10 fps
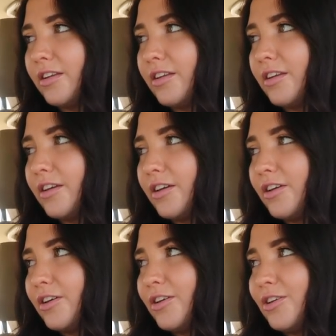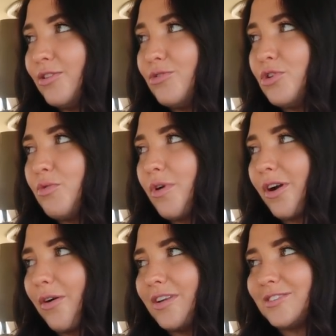Because I didn't know. You knew we were
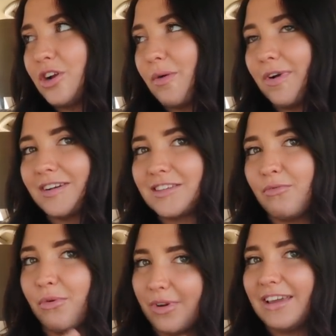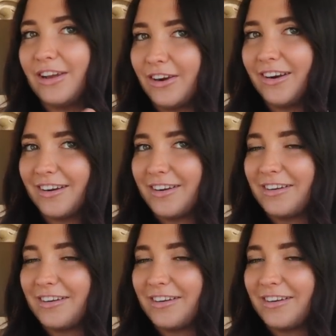going to Starbucks and we were here.